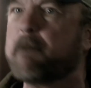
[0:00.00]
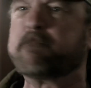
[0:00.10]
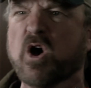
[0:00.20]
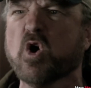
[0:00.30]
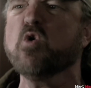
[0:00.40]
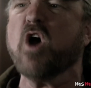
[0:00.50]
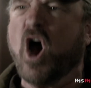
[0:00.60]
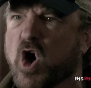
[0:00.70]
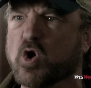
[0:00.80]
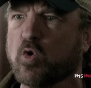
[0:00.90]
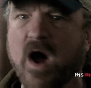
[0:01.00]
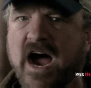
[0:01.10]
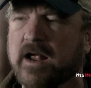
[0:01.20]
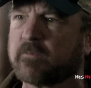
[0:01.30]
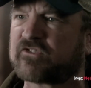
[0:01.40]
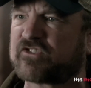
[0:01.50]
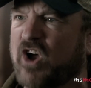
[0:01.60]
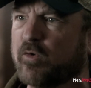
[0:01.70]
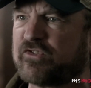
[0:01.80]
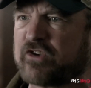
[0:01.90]
boo-hoo, I am
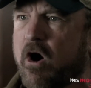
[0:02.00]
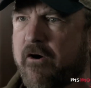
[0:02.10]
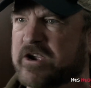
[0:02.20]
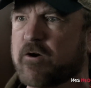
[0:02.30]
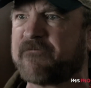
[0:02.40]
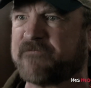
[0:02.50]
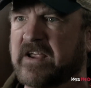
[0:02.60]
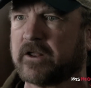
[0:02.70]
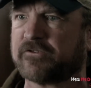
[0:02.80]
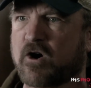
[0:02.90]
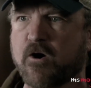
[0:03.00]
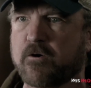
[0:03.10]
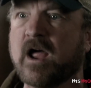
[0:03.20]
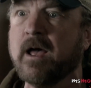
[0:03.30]
so sorry your feelings are hurt,